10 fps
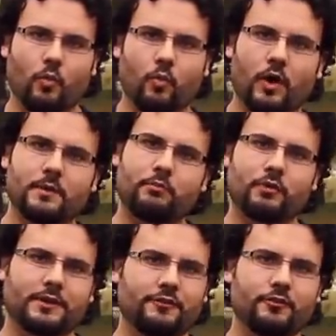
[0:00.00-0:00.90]

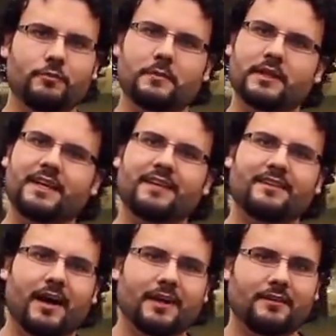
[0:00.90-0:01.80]
1.2 million
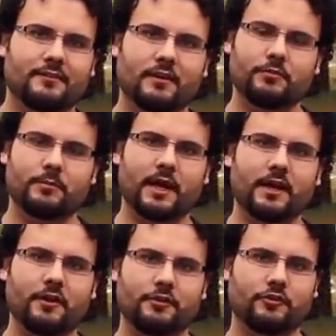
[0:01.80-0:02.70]
dots. It's up from
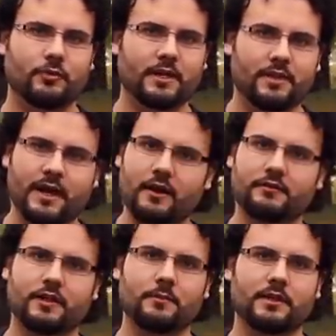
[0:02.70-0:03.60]

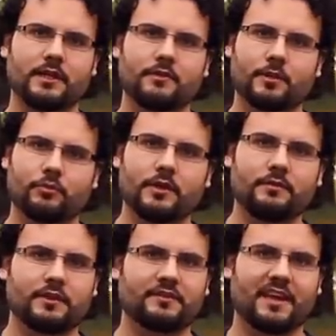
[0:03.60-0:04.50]
920,000, I believe, in the
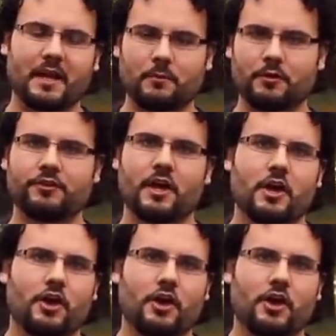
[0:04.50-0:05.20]
previous cameras.